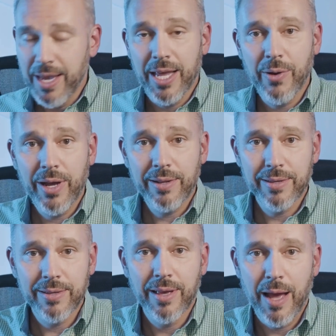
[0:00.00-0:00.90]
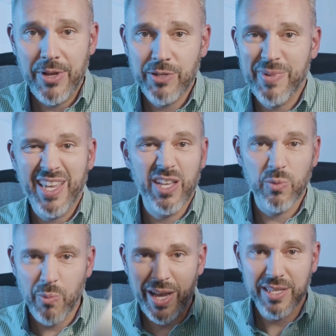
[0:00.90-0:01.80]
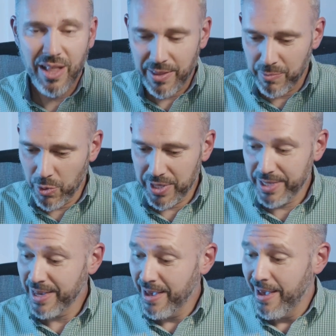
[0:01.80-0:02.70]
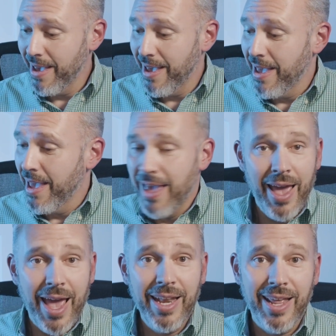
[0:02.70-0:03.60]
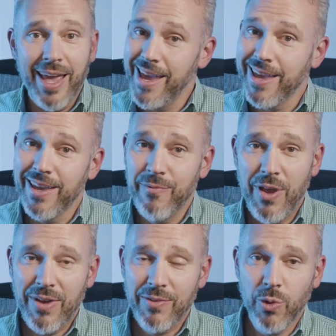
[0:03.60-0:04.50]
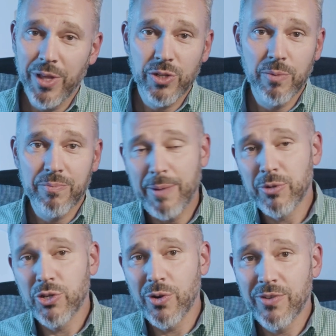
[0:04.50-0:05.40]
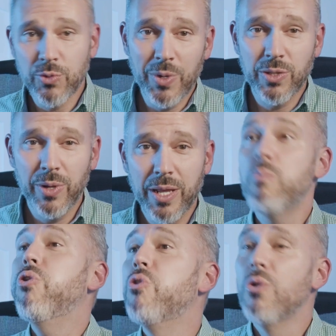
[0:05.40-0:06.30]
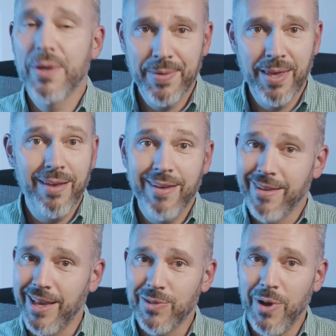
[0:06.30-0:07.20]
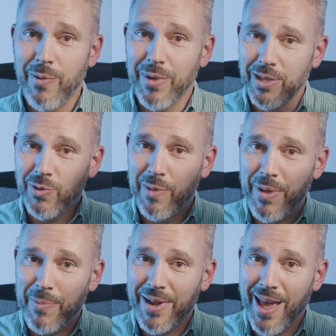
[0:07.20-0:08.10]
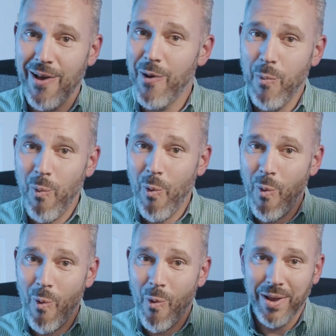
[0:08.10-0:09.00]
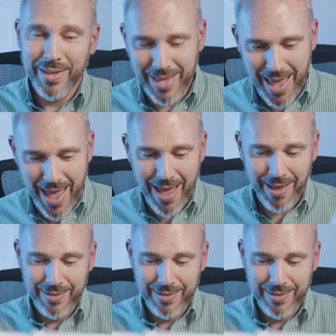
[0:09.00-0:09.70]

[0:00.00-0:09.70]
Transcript: you know what? I bet you my kids would waste a lot more of these. And hey, if we ever have a toilet paper shortage of 2020, guess what? We got toilet paper now. Ooh, yeah.